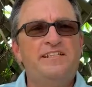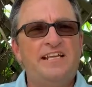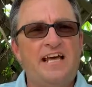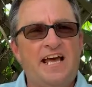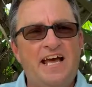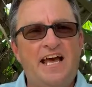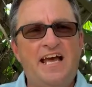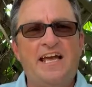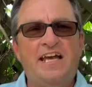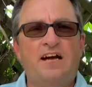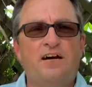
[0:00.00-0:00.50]

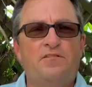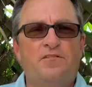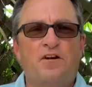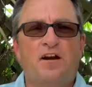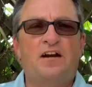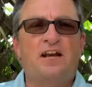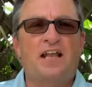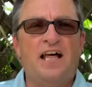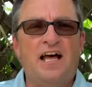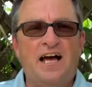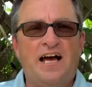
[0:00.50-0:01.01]
day of
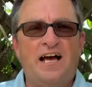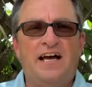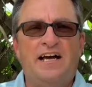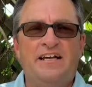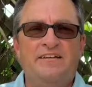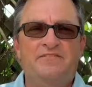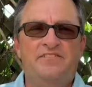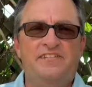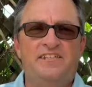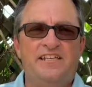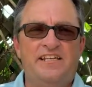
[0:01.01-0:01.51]
our
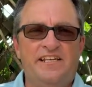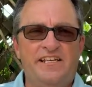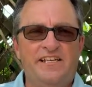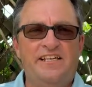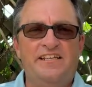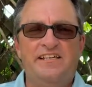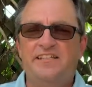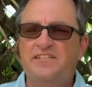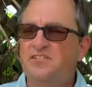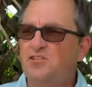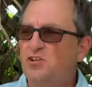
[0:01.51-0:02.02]
lives,
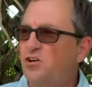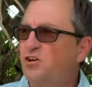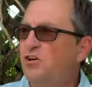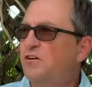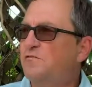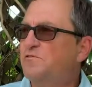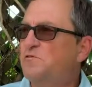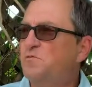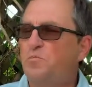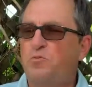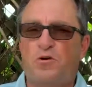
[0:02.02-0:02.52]
He deserves